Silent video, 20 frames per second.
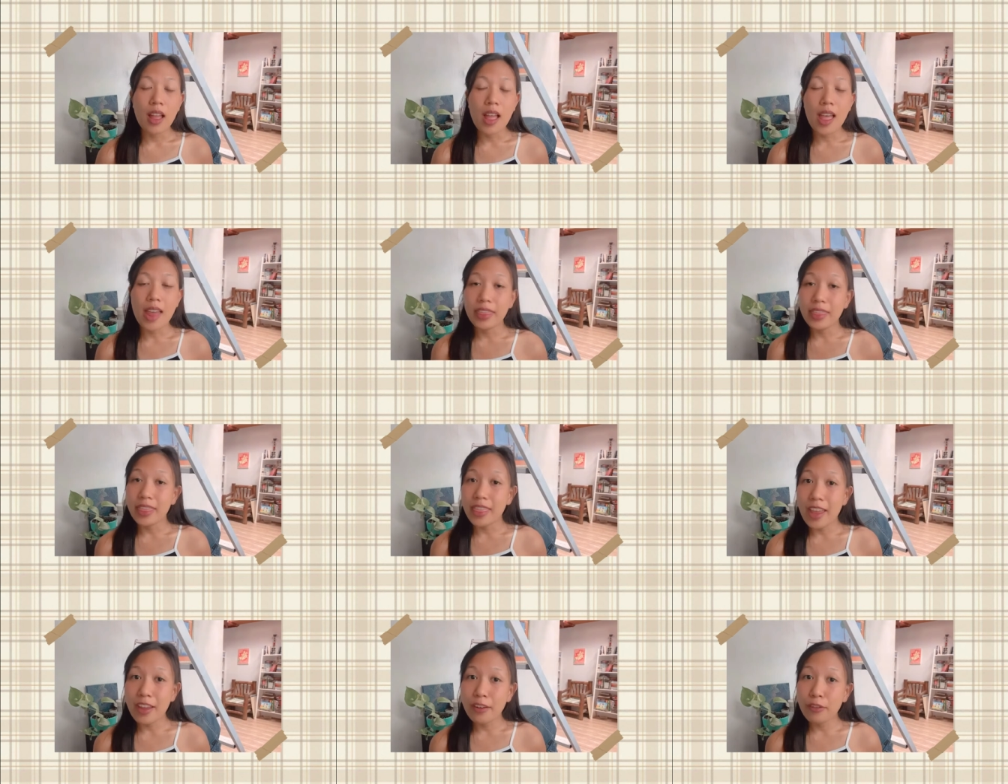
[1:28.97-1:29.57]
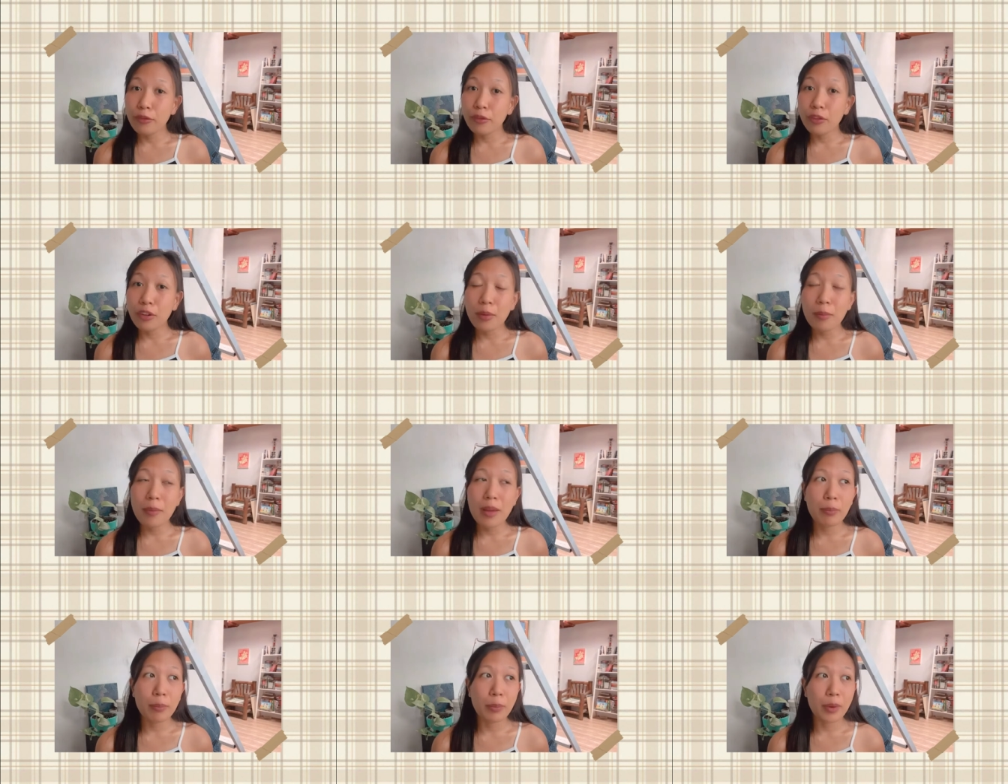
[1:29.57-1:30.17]
And then
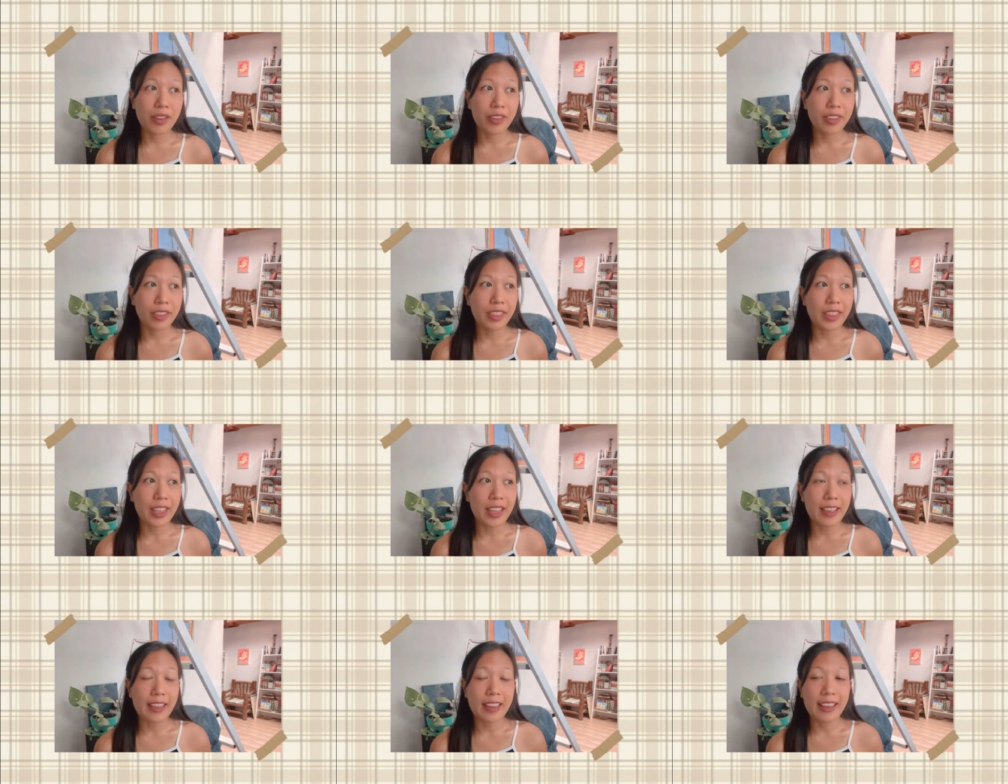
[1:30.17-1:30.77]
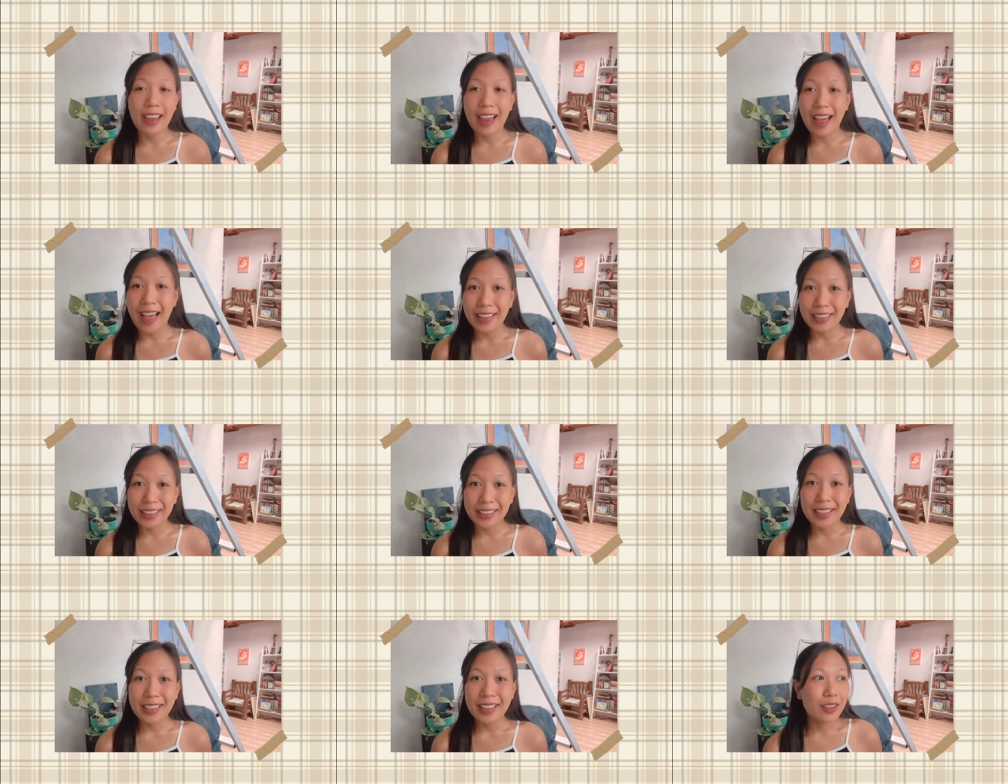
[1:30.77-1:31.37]
for my birthday,
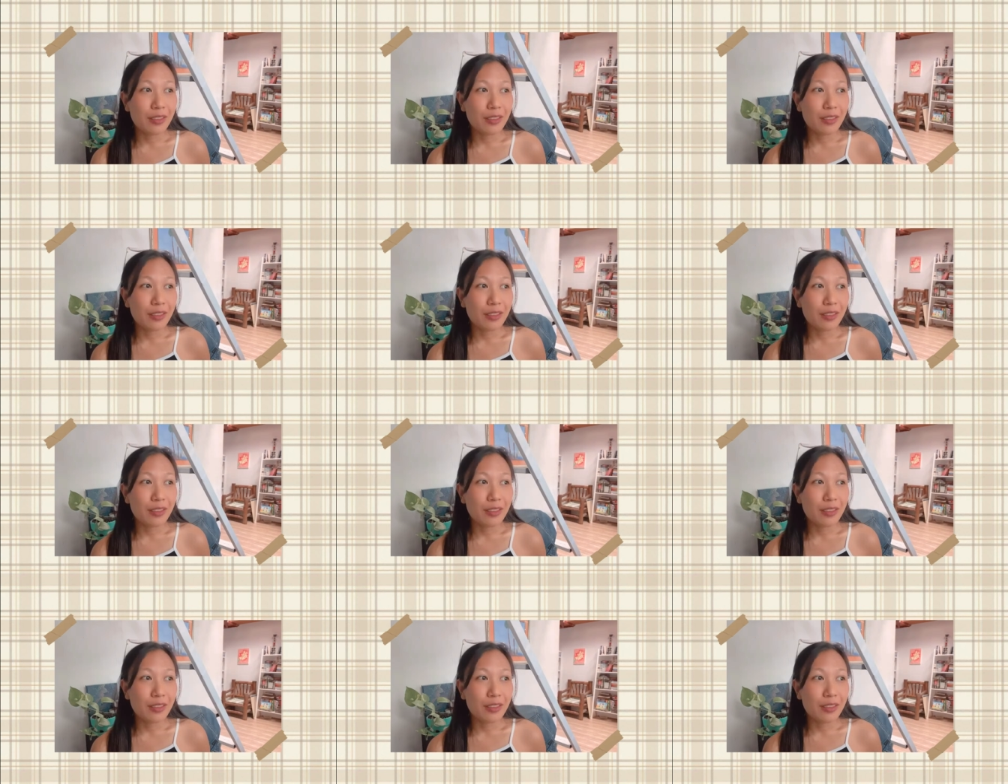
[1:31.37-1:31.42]
Kat